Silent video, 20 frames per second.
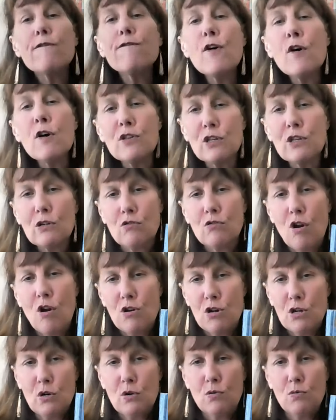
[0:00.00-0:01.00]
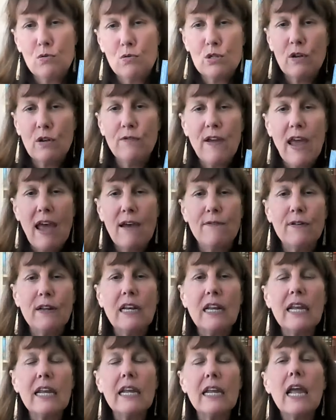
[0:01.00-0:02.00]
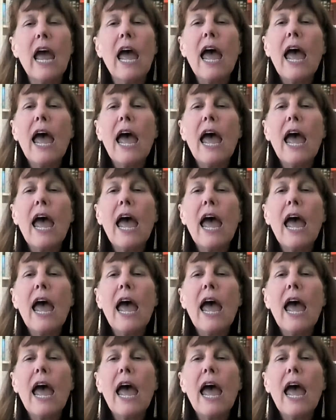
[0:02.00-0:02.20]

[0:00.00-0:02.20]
Further Chronicles of Avonlea